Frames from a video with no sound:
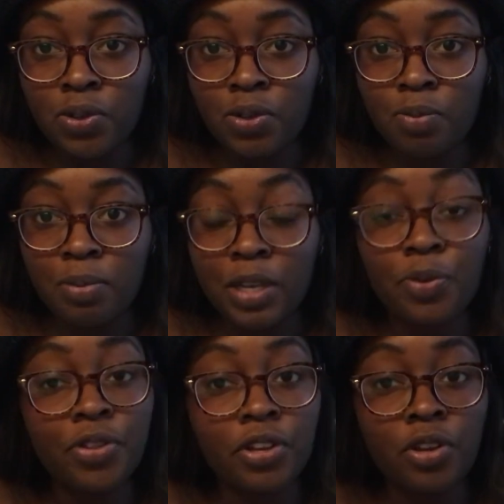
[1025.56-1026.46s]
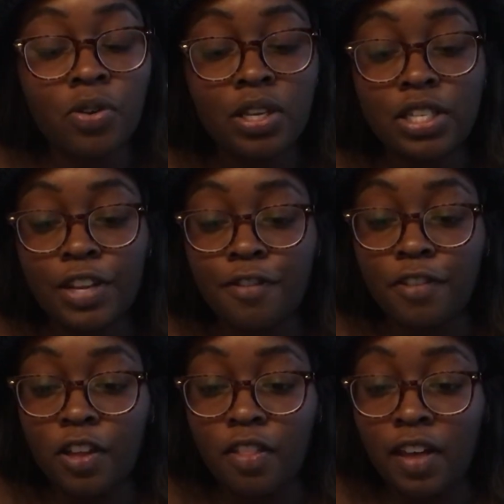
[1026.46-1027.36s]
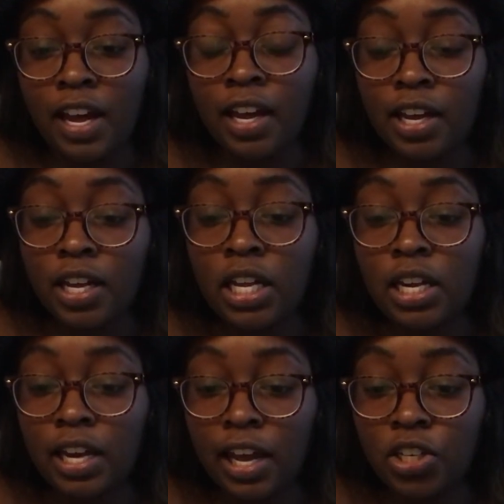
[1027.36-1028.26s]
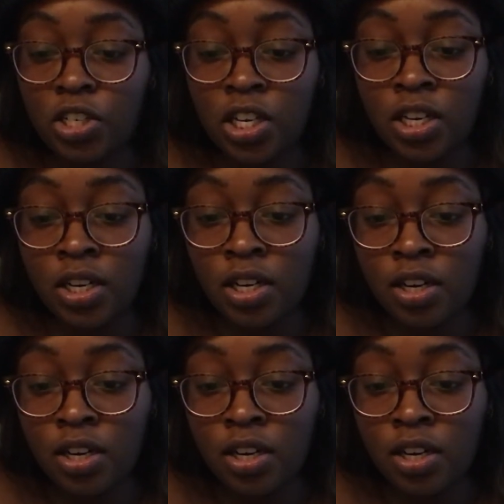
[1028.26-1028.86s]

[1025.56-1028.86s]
to be with you because they feel that connection.